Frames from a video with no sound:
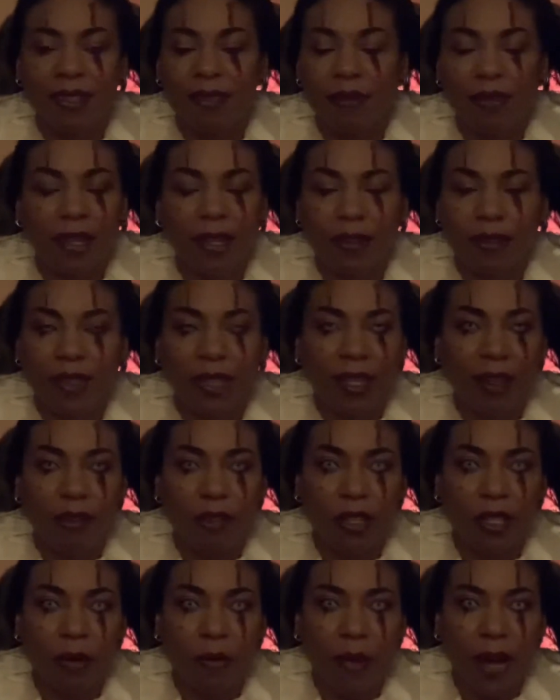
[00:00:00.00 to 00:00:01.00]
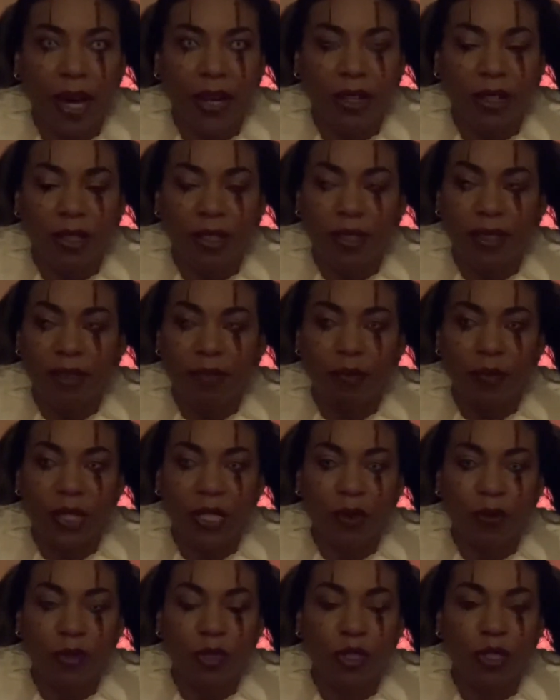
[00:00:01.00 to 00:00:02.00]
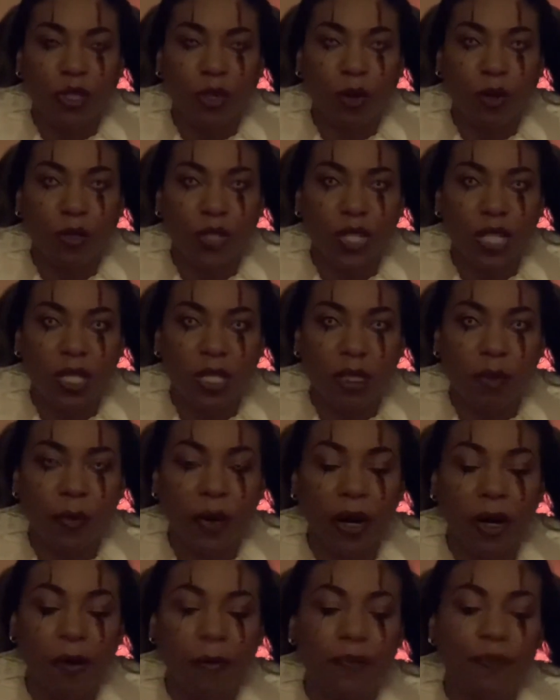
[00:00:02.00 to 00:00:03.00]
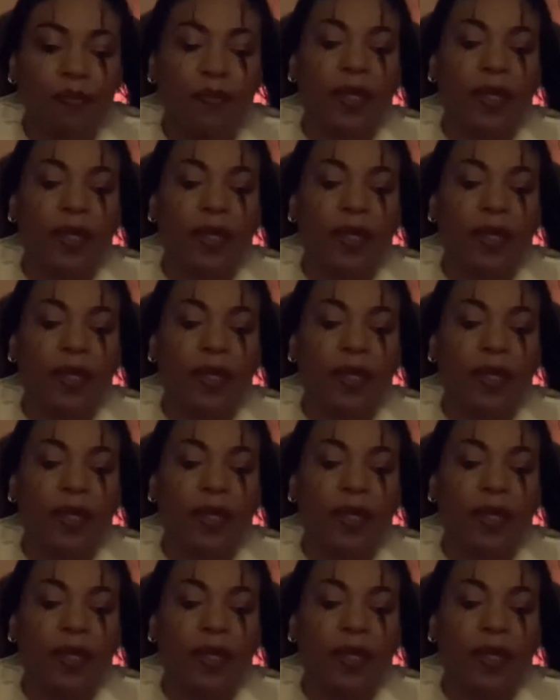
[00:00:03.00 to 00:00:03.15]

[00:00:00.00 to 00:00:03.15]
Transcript: I don't think it really mattered, but it was so cheeseball.